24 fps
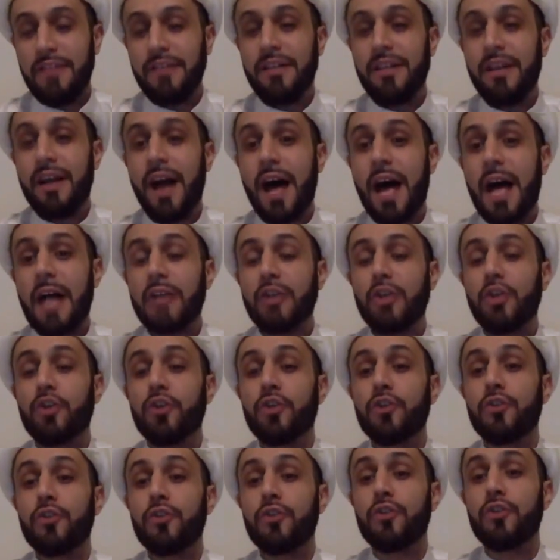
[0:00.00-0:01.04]
And
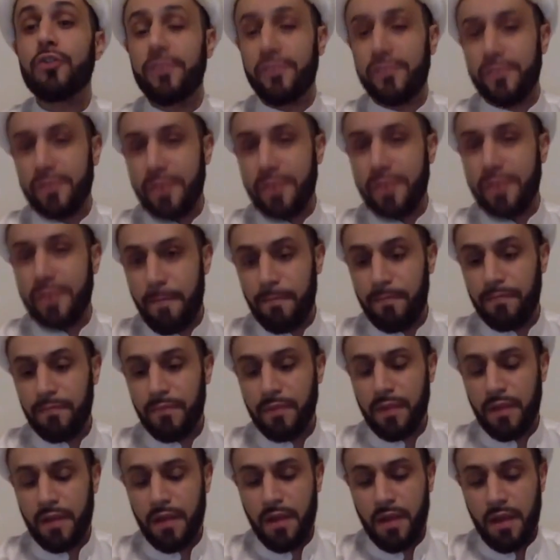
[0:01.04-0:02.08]
God curses them.
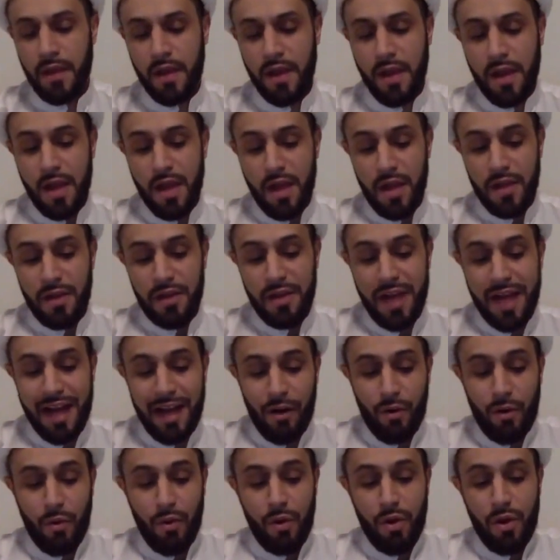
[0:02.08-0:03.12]

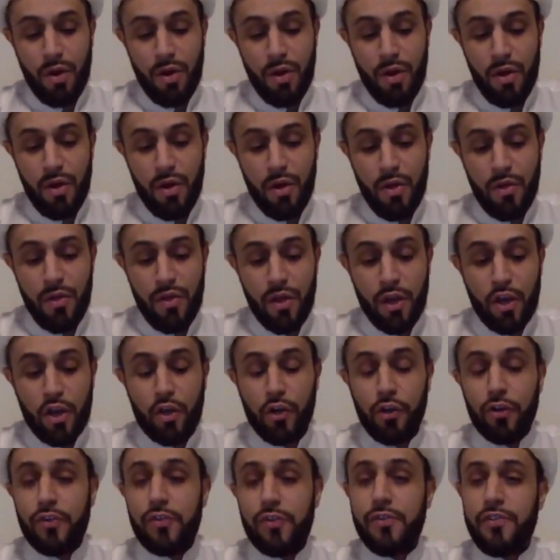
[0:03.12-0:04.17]
Now,
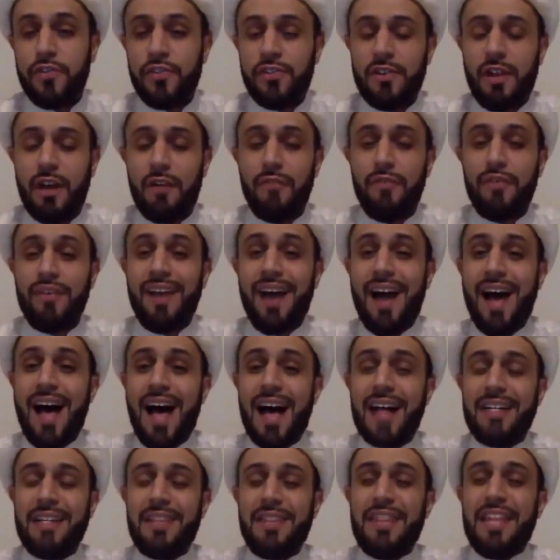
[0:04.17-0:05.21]
the curse of
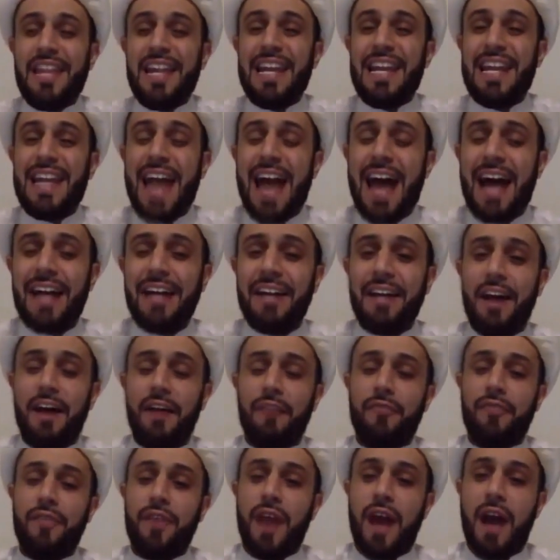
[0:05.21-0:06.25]
God, the
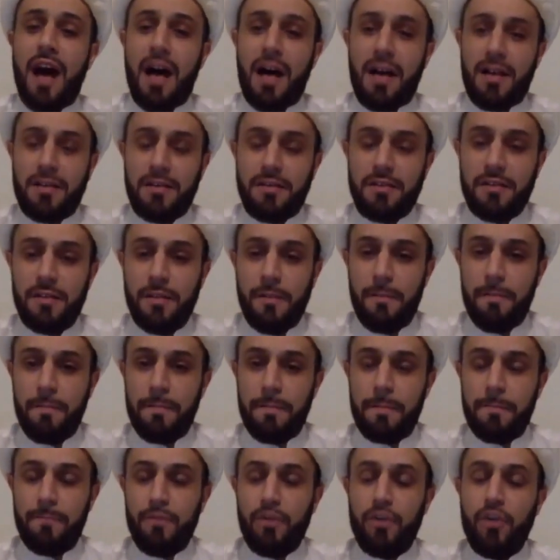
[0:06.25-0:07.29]
la'na of God,
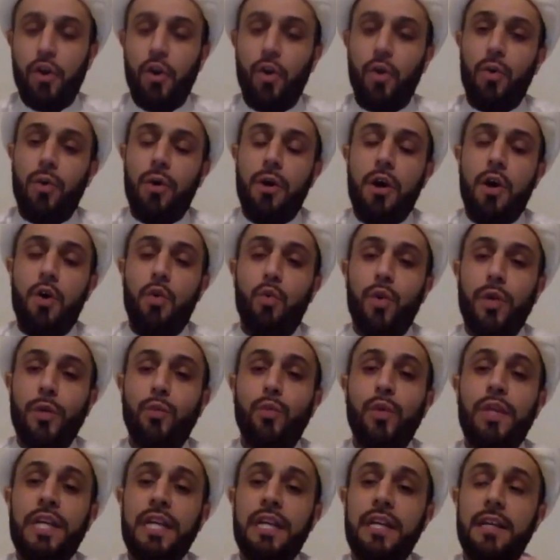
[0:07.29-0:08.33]
you know,
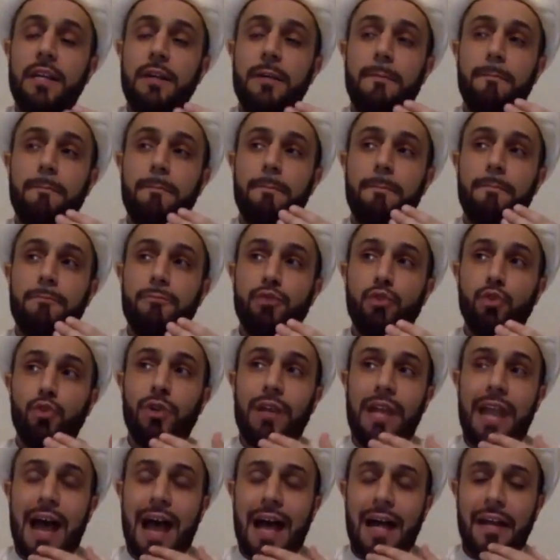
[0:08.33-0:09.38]
when we
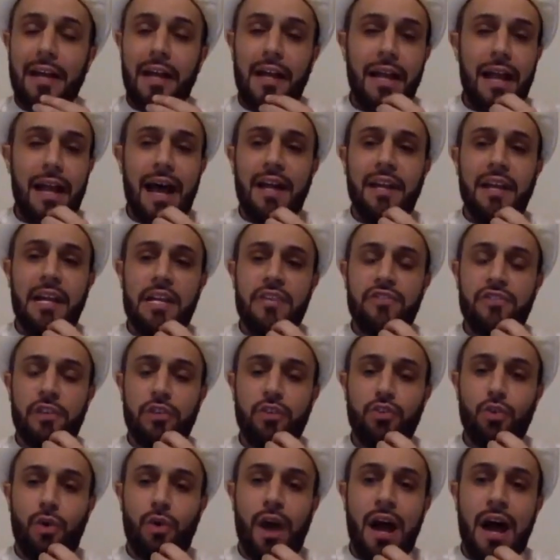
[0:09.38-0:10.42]
do la'na, la'na
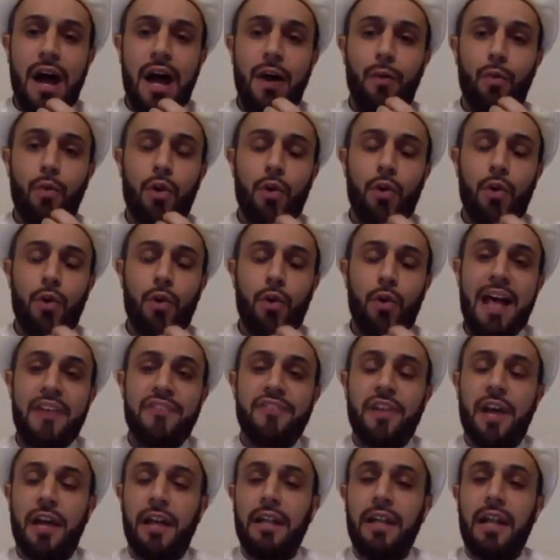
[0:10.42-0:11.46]
is a dua where we
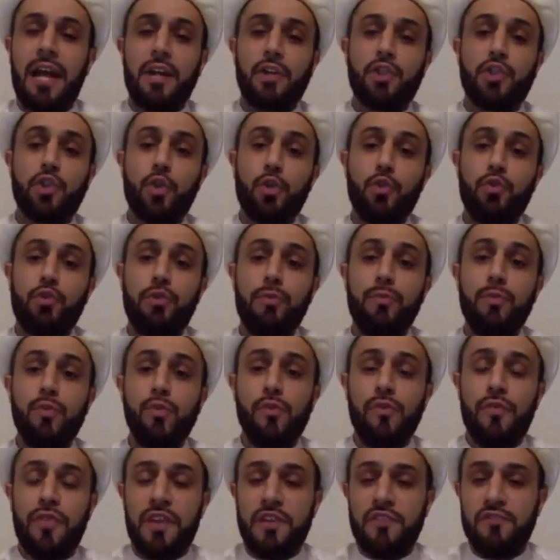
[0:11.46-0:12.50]
ask Allah to
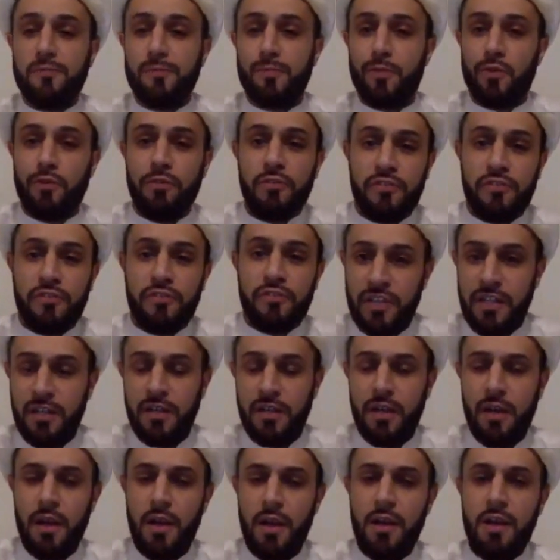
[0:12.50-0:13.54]
remove His
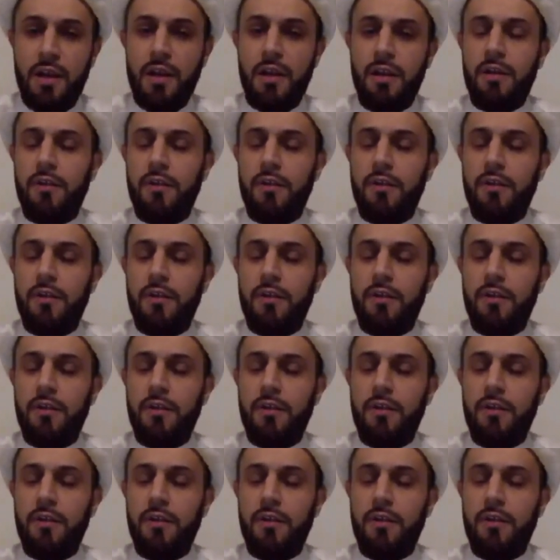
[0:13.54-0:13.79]
mercy